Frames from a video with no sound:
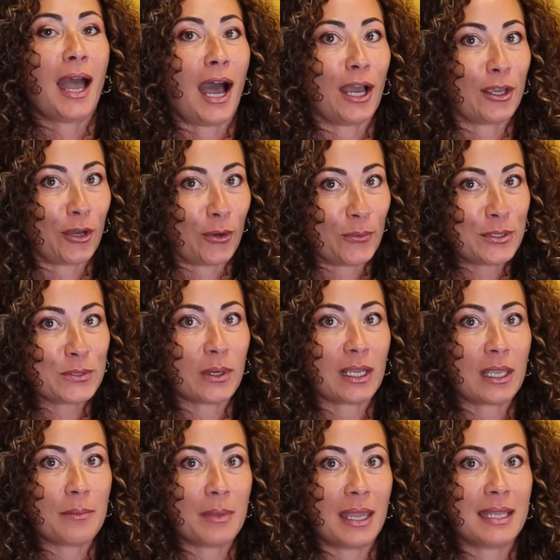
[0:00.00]
I always
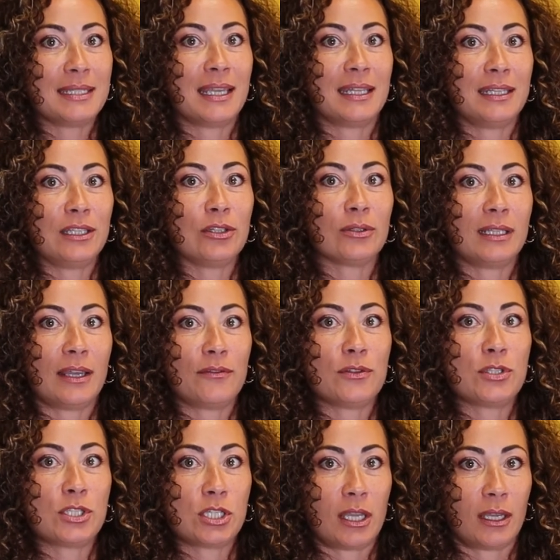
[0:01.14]
recommend getting your
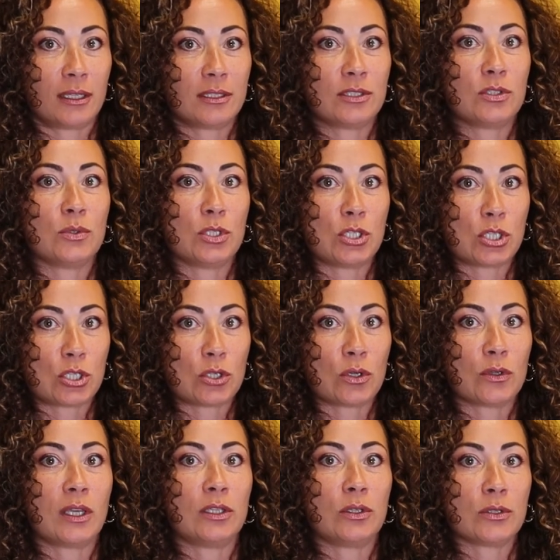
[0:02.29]
levels checked to ensure
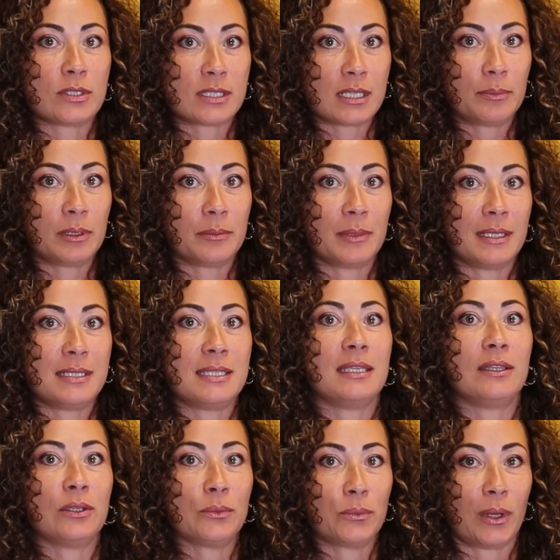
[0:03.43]
that you're
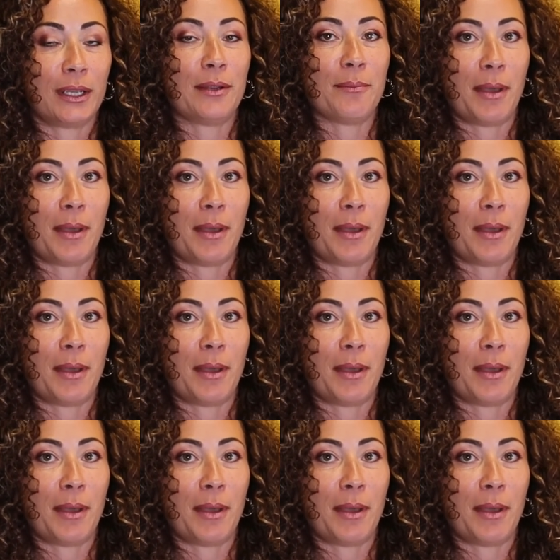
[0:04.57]
supplementing the right